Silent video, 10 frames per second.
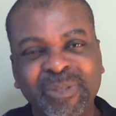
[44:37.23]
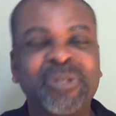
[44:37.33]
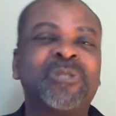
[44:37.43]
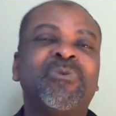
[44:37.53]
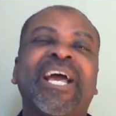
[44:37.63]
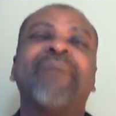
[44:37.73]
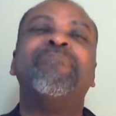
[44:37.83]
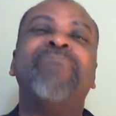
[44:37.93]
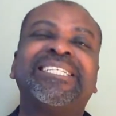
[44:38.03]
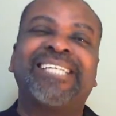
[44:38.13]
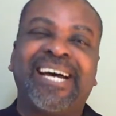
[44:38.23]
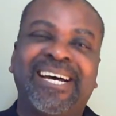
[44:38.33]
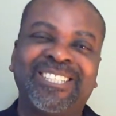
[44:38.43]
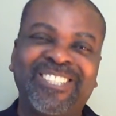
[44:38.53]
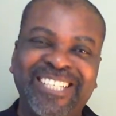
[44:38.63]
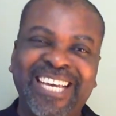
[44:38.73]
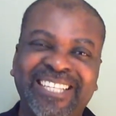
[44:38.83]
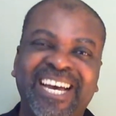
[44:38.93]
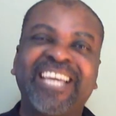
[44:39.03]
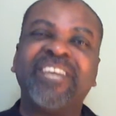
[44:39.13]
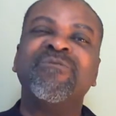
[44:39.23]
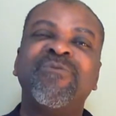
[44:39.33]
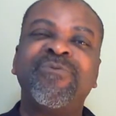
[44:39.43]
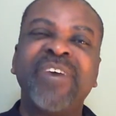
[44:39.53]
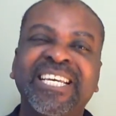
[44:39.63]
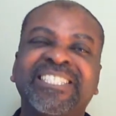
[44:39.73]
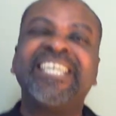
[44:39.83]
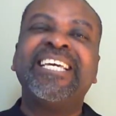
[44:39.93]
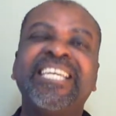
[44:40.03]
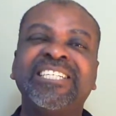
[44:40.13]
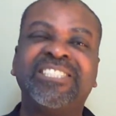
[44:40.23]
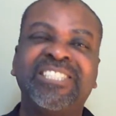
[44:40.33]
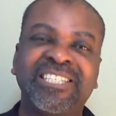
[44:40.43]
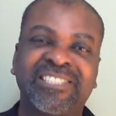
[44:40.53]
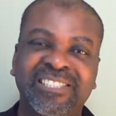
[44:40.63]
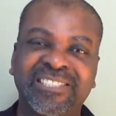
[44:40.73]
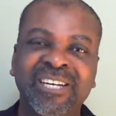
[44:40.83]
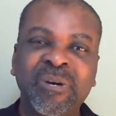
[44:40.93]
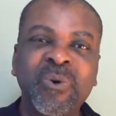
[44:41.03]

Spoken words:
because we are better together in faith in Jesus,